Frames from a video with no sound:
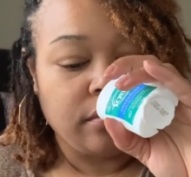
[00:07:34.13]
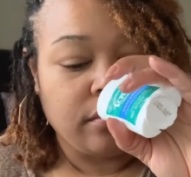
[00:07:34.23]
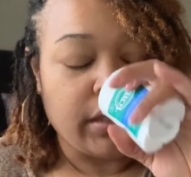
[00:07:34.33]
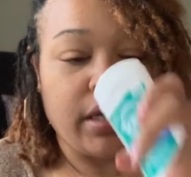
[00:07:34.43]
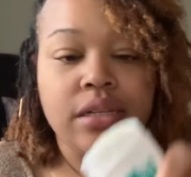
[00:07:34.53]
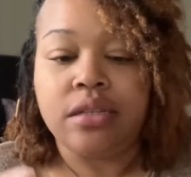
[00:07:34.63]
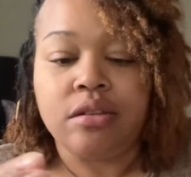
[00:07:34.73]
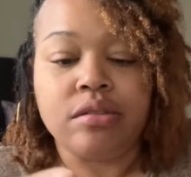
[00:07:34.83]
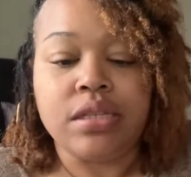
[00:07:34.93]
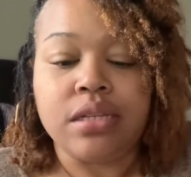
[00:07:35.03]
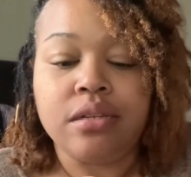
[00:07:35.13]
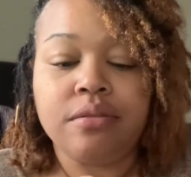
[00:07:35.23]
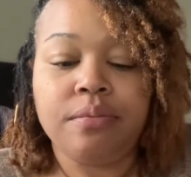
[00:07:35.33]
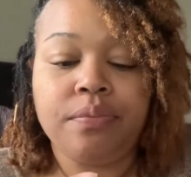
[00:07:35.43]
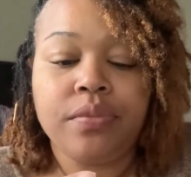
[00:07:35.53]
And it's no scent.
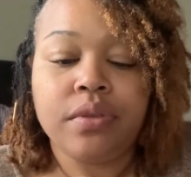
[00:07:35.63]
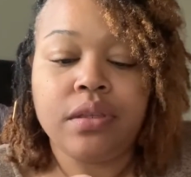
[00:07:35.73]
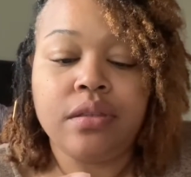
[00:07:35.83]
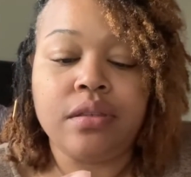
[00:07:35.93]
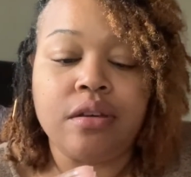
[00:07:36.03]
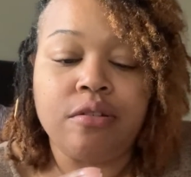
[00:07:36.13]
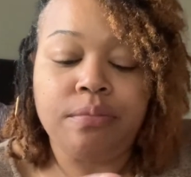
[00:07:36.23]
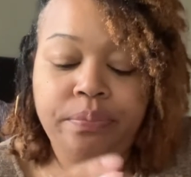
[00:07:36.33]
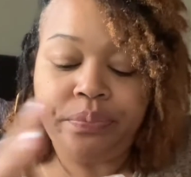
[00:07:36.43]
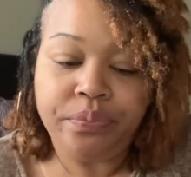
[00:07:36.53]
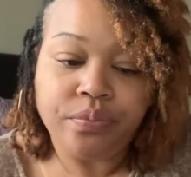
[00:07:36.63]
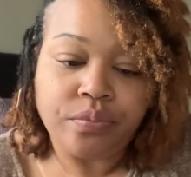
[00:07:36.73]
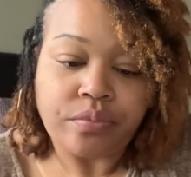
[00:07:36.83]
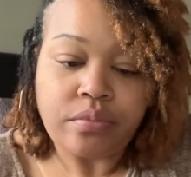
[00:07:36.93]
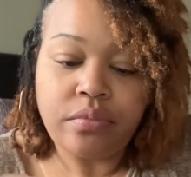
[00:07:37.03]
So
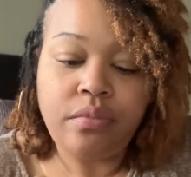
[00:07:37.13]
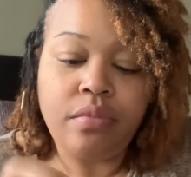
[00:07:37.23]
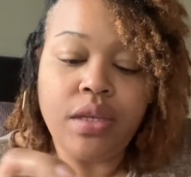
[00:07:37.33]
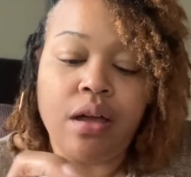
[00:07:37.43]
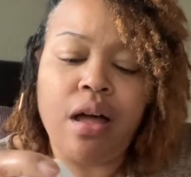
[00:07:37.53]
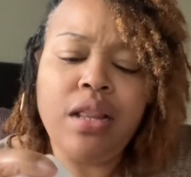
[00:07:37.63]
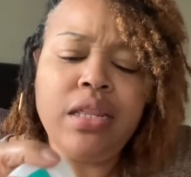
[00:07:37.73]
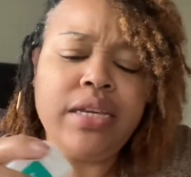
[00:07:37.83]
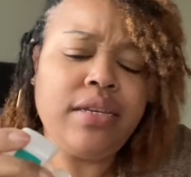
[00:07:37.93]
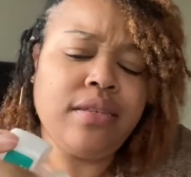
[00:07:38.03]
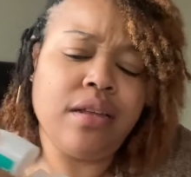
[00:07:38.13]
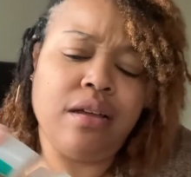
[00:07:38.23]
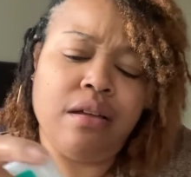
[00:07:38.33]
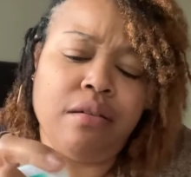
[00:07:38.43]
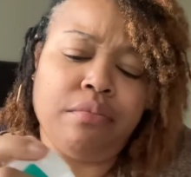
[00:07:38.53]
all of these,
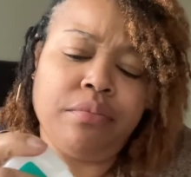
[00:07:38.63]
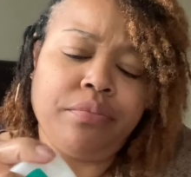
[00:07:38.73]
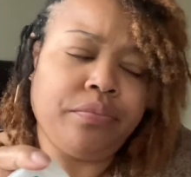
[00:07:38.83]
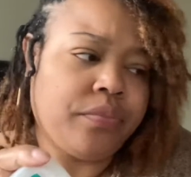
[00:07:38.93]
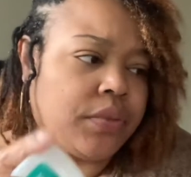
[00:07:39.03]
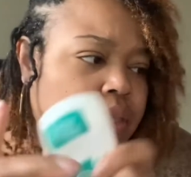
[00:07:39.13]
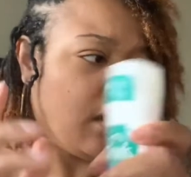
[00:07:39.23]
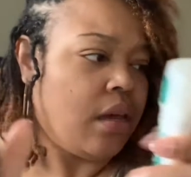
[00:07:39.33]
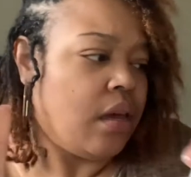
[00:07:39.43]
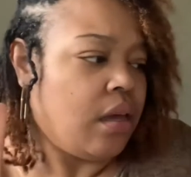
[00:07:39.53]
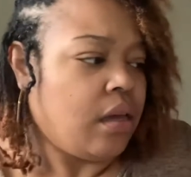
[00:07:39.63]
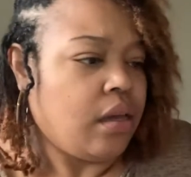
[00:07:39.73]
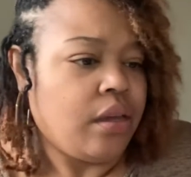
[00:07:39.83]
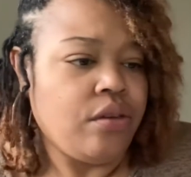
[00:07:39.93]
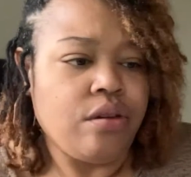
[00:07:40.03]
um,
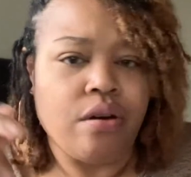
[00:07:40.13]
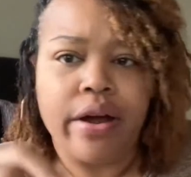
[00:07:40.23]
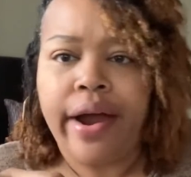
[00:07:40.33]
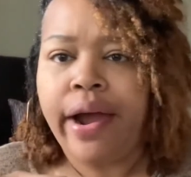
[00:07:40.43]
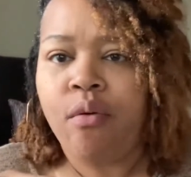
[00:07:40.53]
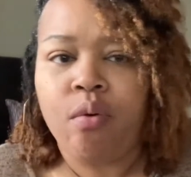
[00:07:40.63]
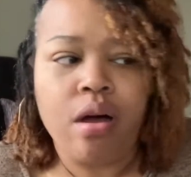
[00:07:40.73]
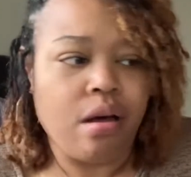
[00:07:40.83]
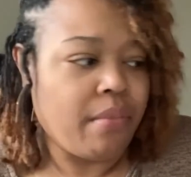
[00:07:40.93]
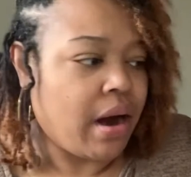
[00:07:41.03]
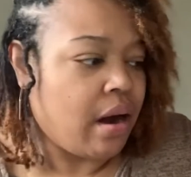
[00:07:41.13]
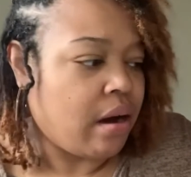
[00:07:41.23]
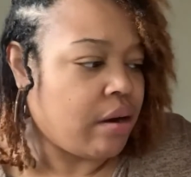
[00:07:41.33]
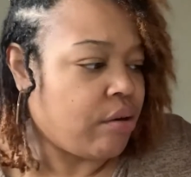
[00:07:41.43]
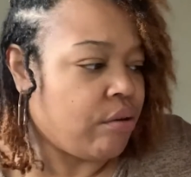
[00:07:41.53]
you know, at
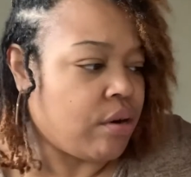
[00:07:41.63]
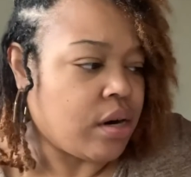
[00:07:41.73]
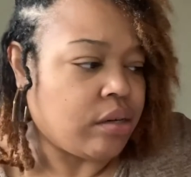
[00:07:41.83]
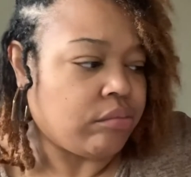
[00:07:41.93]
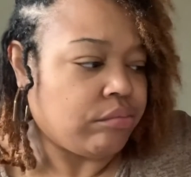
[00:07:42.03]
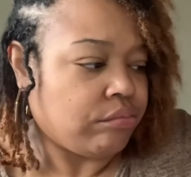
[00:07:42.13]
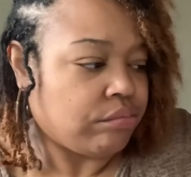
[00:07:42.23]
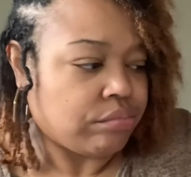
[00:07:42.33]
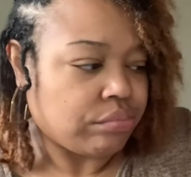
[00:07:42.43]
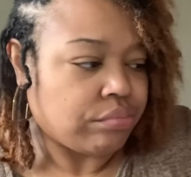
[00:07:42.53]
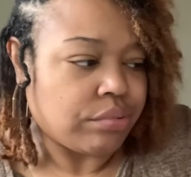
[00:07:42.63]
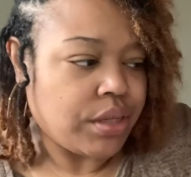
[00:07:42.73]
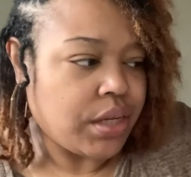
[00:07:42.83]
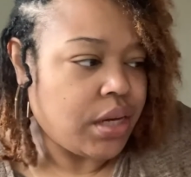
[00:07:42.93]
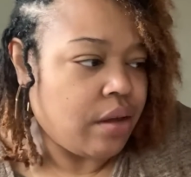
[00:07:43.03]
Walmart or
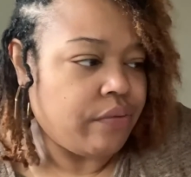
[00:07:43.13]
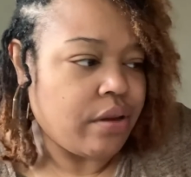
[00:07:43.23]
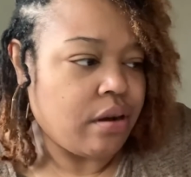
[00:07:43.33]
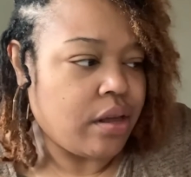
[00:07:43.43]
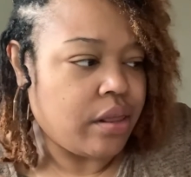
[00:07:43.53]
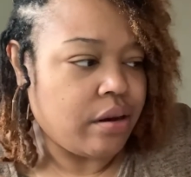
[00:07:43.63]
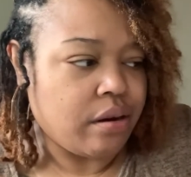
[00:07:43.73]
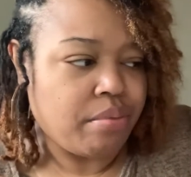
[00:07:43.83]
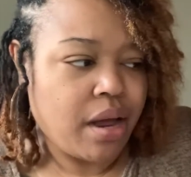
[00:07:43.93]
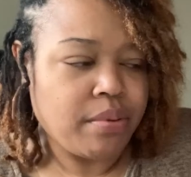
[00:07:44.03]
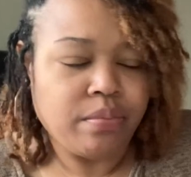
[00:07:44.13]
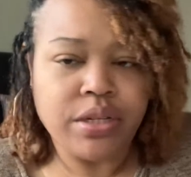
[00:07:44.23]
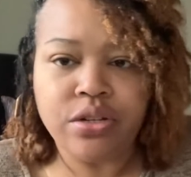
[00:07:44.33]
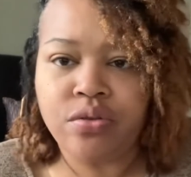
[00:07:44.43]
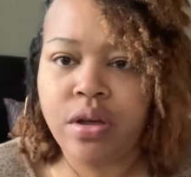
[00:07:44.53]
any of your other
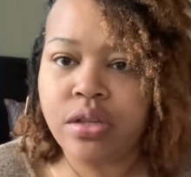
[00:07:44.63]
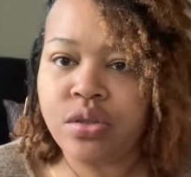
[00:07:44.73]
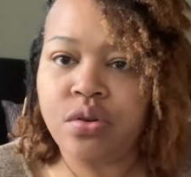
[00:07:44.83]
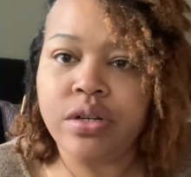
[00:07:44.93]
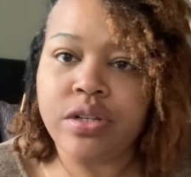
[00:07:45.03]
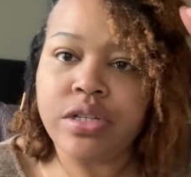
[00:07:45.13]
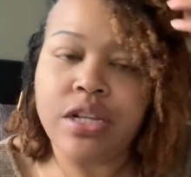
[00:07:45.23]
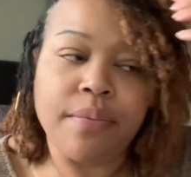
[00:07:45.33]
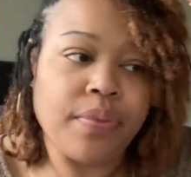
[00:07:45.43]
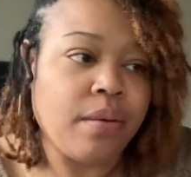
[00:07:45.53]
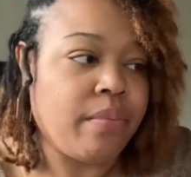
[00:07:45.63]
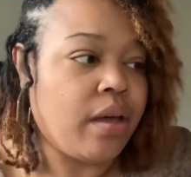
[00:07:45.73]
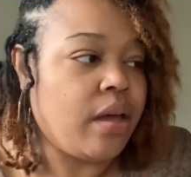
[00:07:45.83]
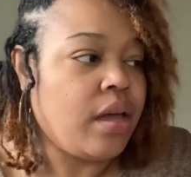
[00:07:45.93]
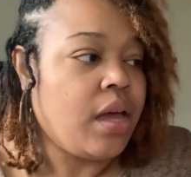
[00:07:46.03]
probably drugstores or something, but